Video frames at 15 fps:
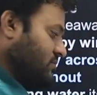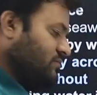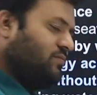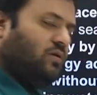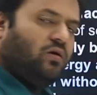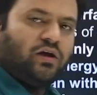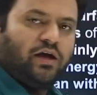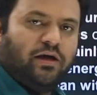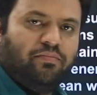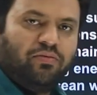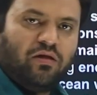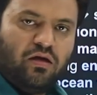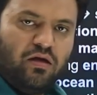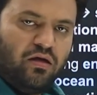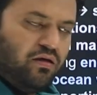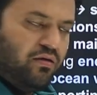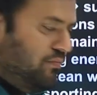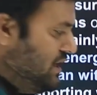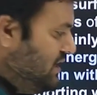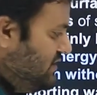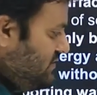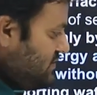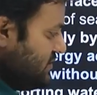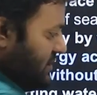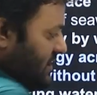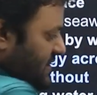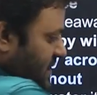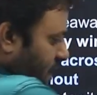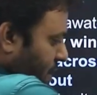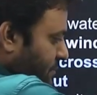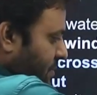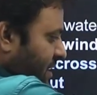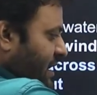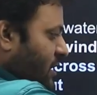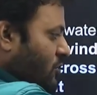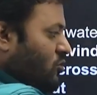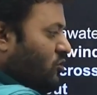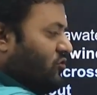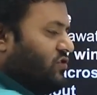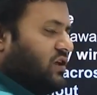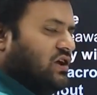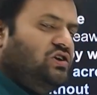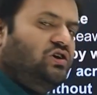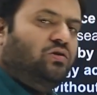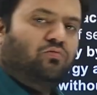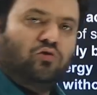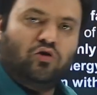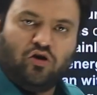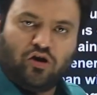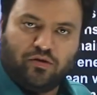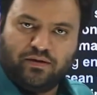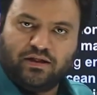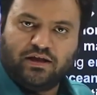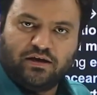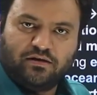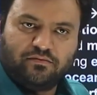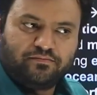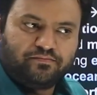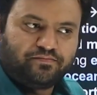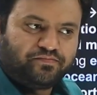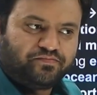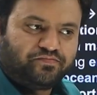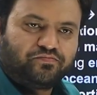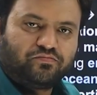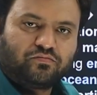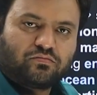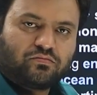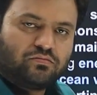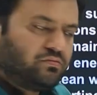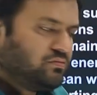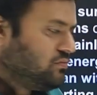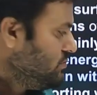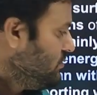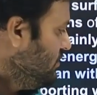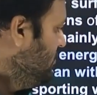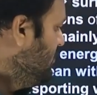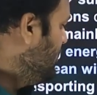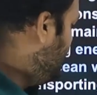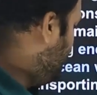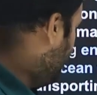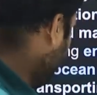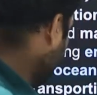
Okay, means this up and down oscillation would not be there. Clear?